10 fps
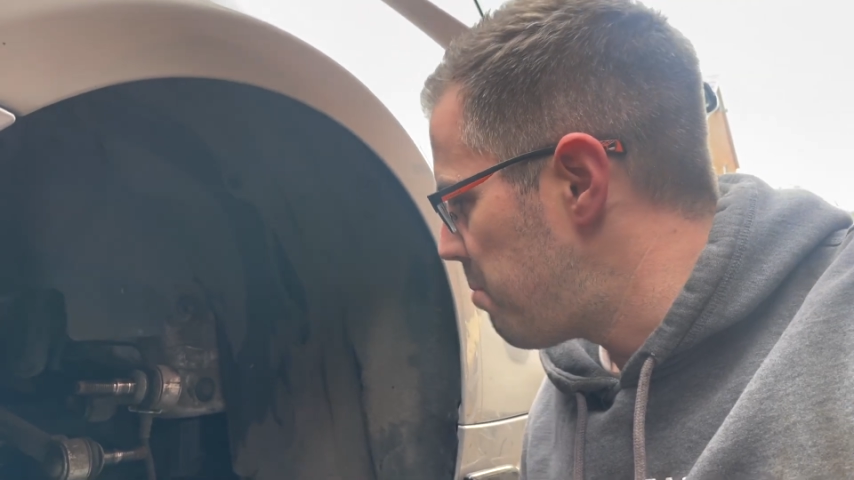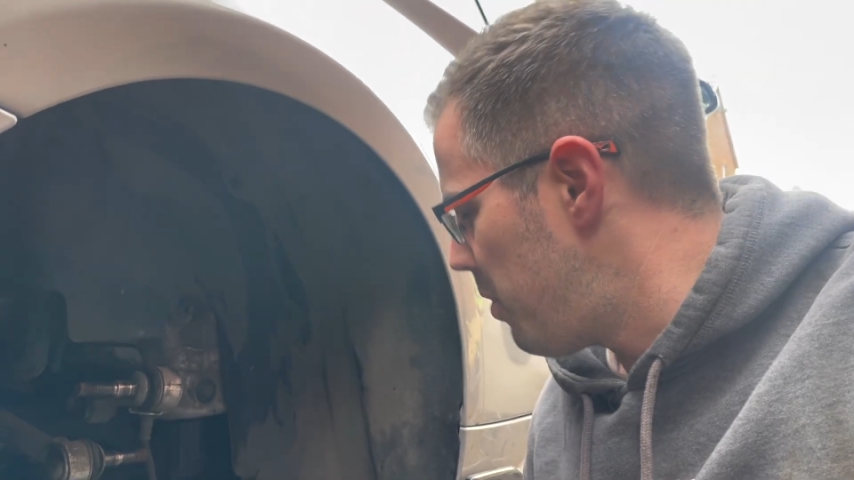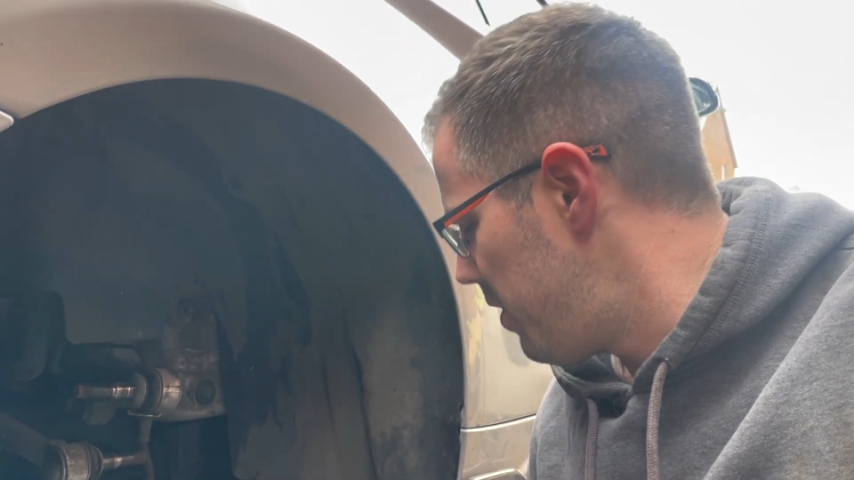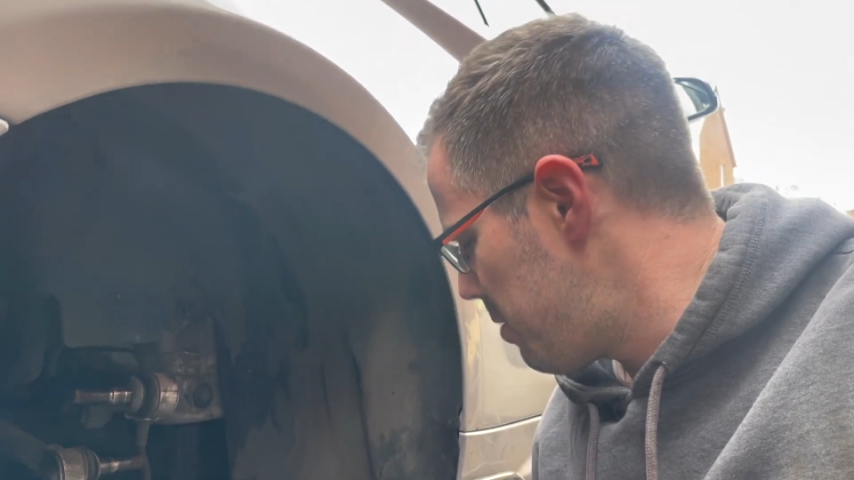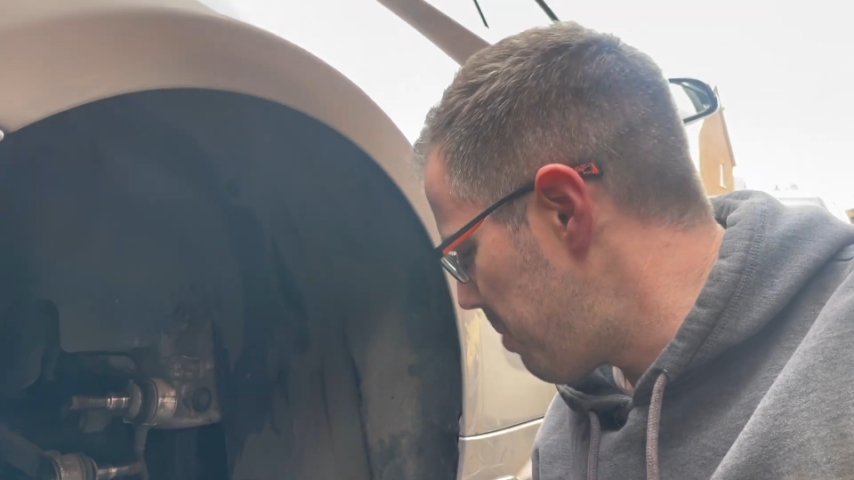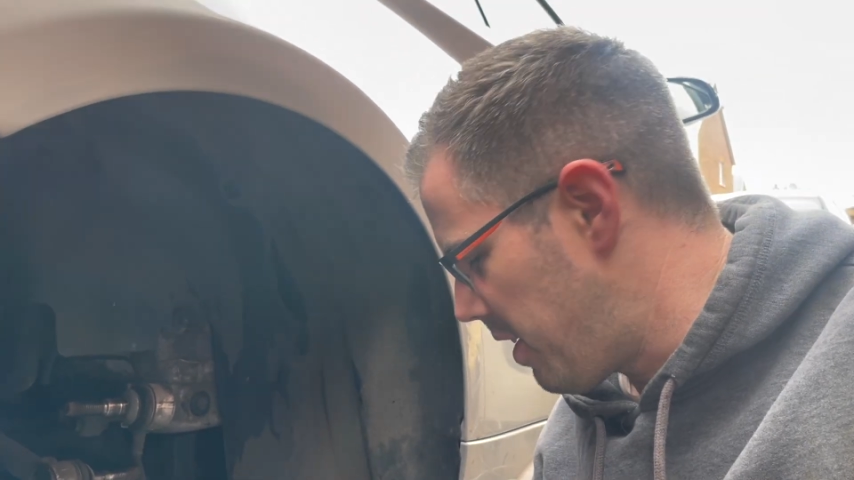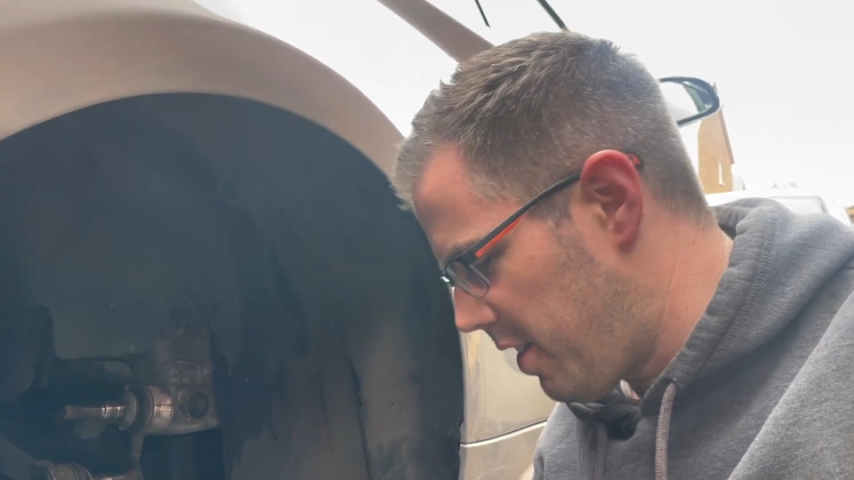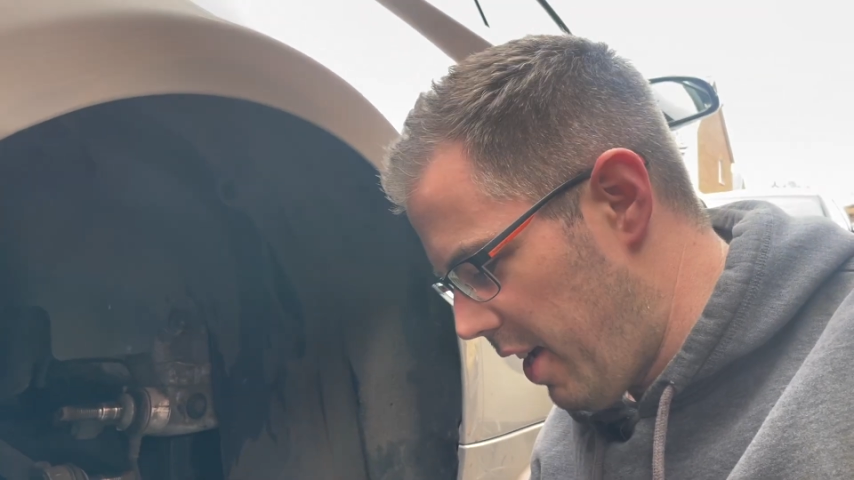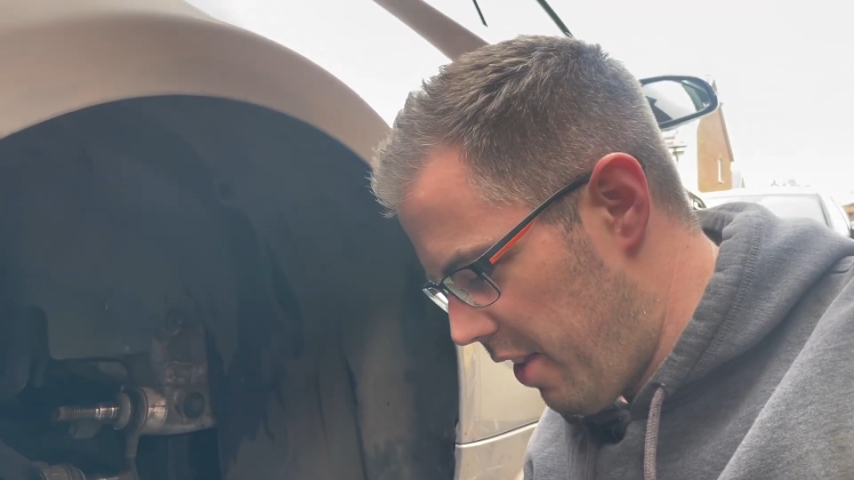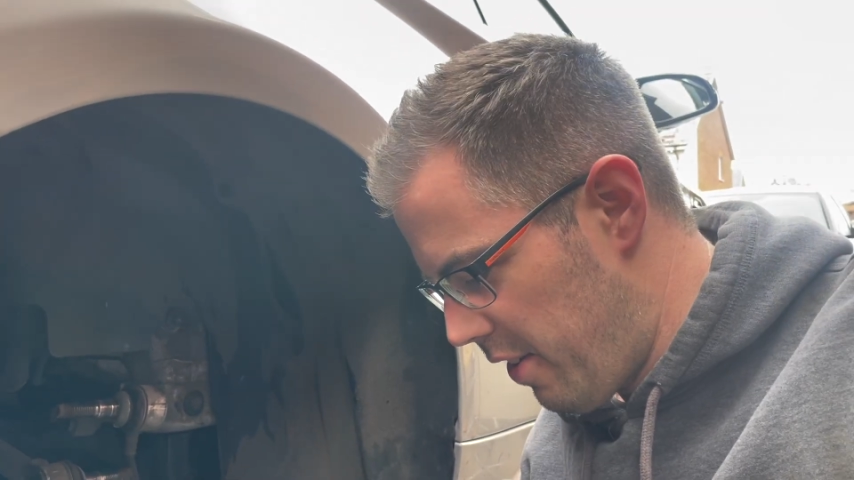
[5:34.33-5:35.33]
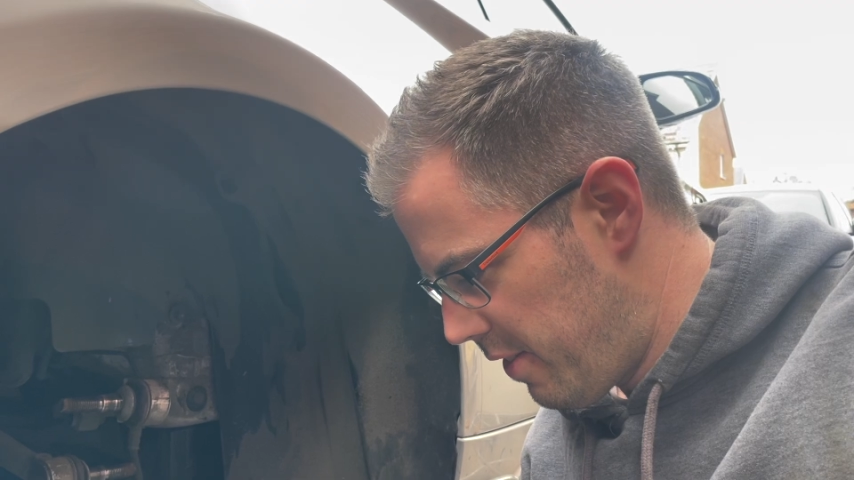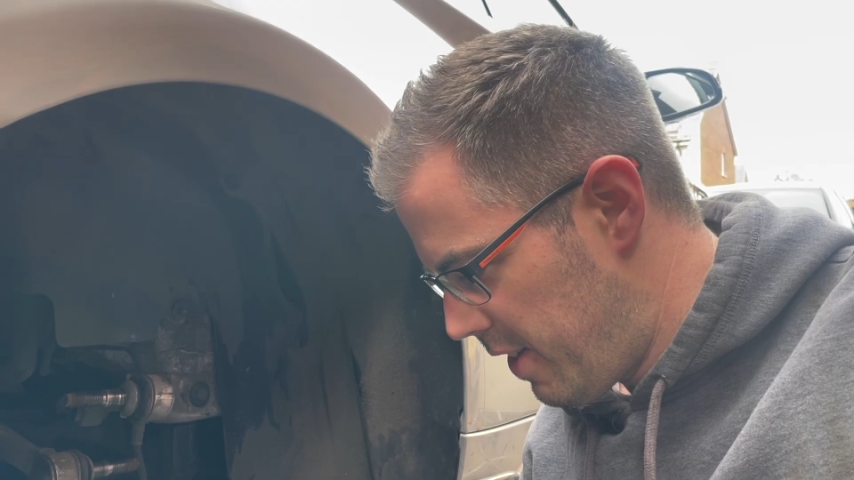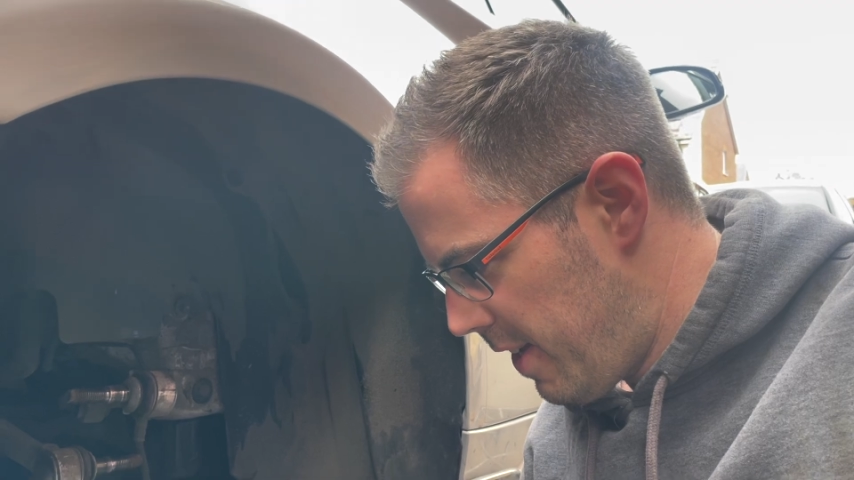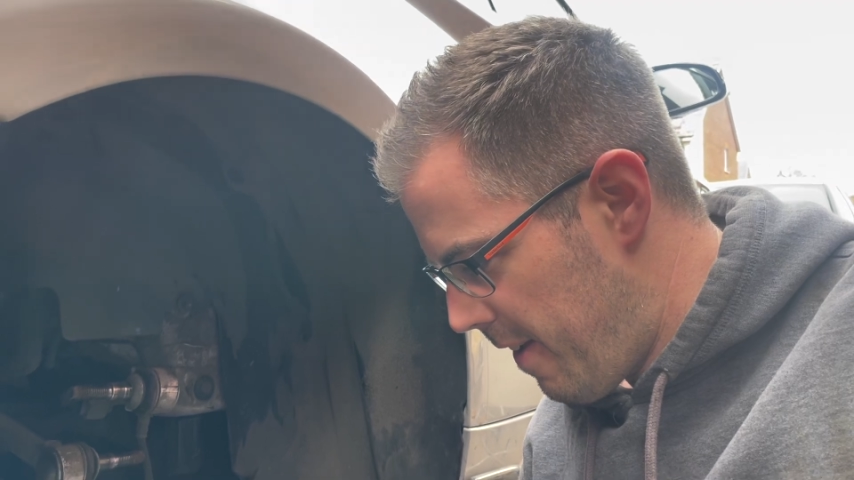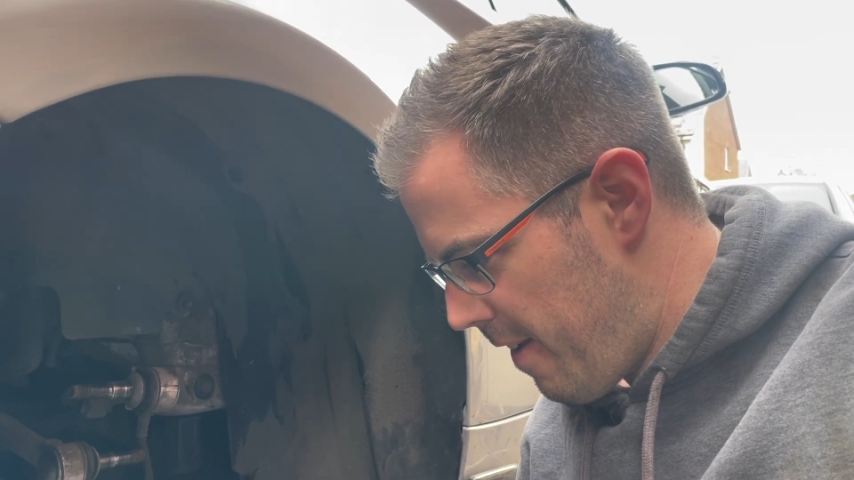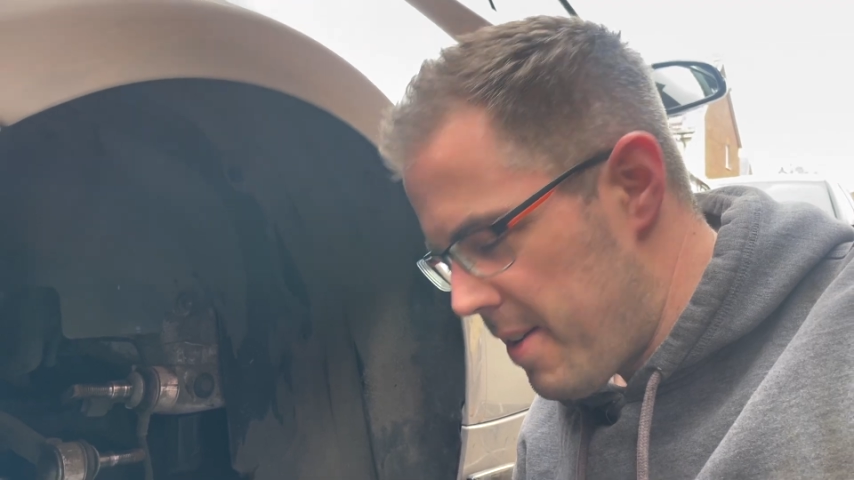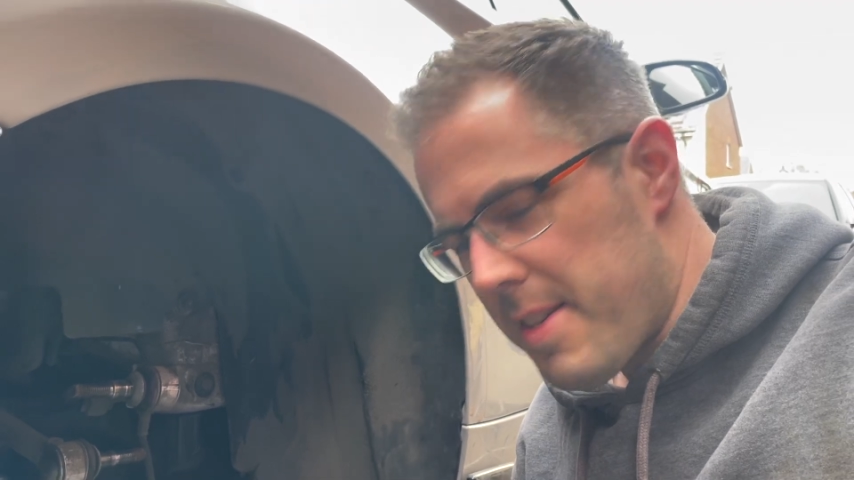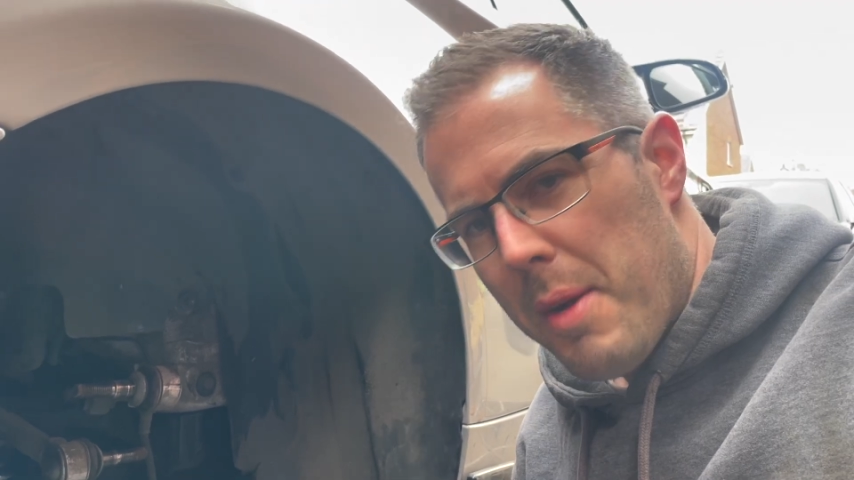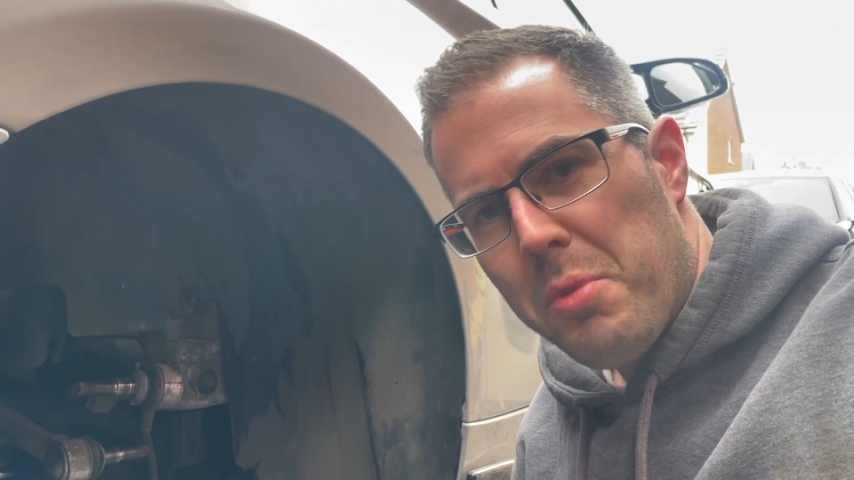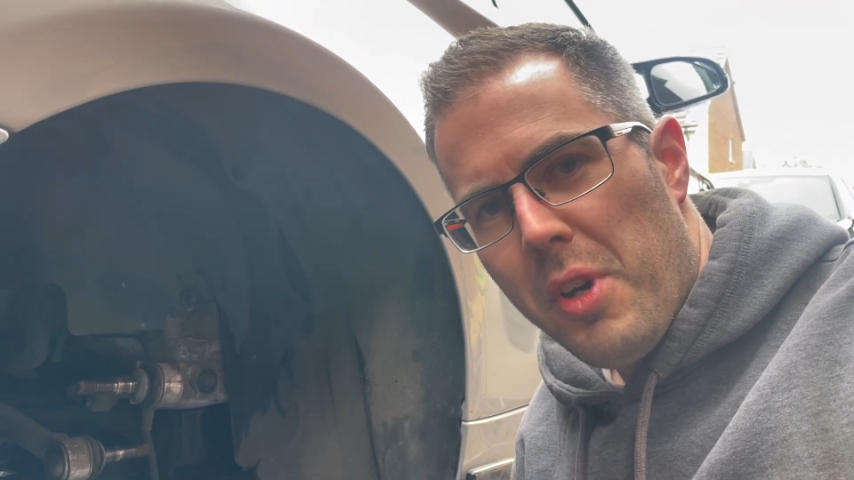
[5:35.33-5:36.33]
putting this back together
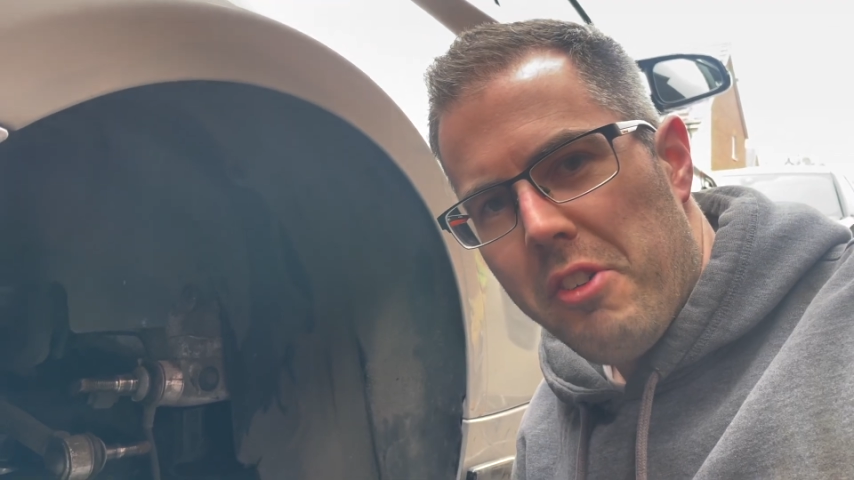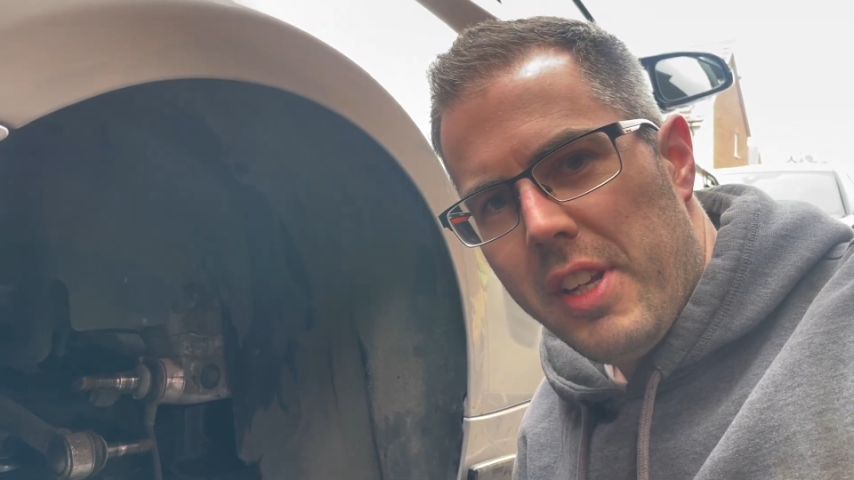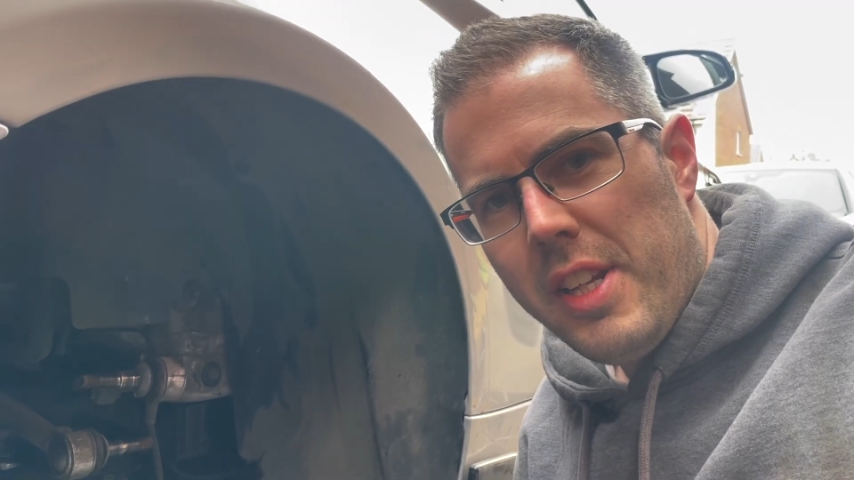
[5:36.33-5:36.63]
temporarily,